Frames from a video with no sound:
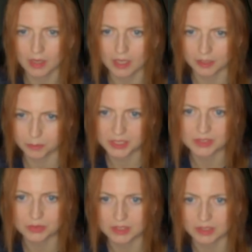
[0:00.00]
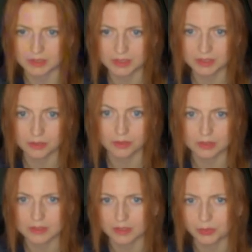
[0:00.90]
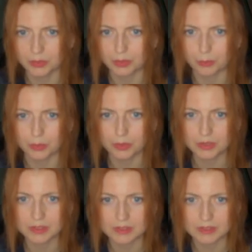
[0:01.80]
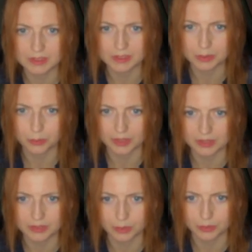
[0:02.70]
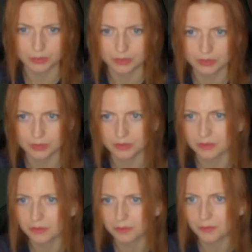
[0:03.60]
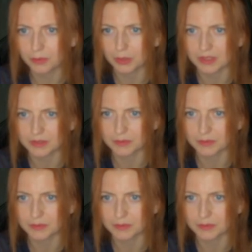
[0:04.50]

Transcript: And based on this criteria, let's take a look what this query is going to return for us.